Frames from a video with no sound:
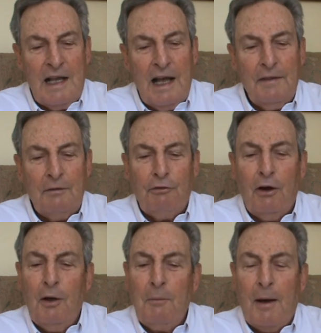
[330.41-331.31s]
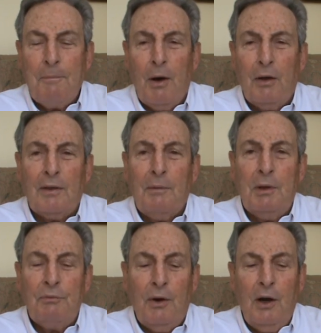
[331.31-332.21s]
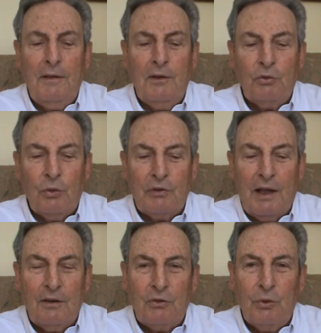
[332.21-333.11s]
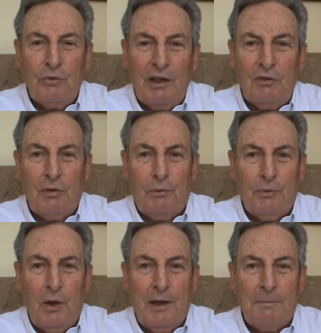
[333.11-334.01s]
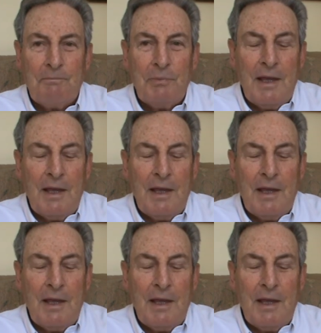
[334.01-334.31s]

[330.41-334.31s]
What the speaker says: And then Follow My Path. I've been following this horse. Now, this horse gets soft going.